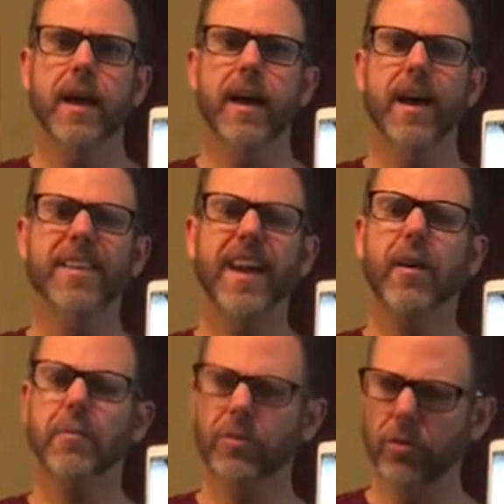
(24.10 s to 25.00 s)
The
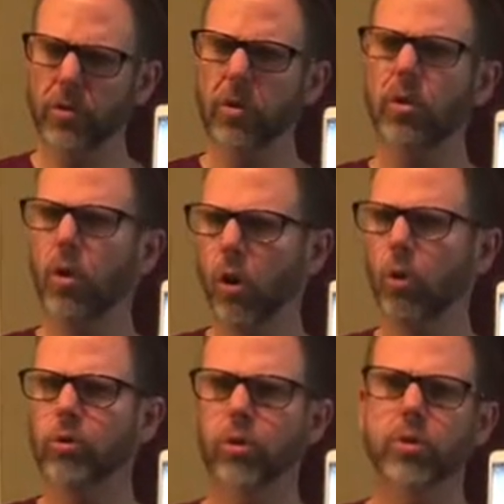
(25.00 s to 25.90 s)
album's a little
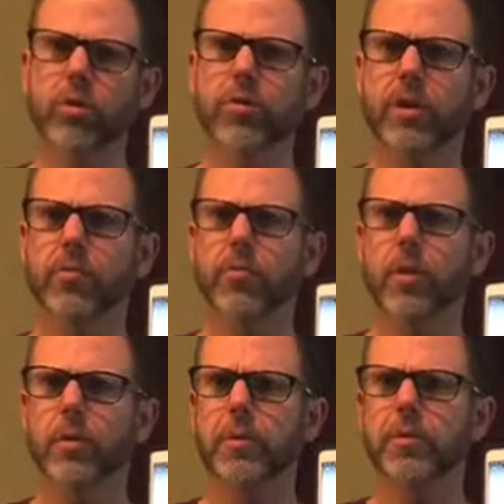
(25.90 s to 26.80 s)
older than
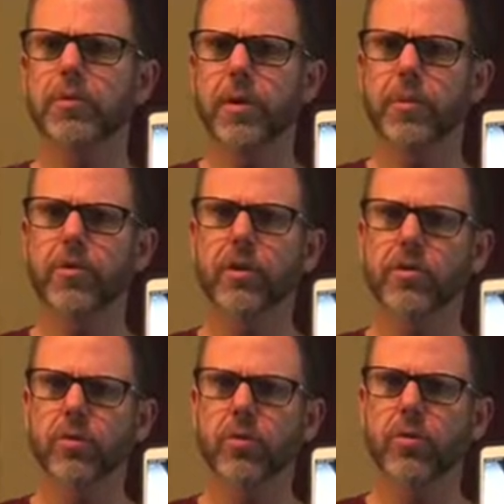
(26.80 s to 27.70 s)
what we would typically
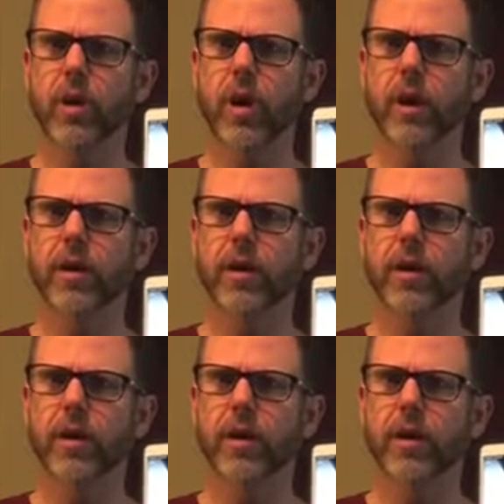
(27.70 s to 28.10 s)
do,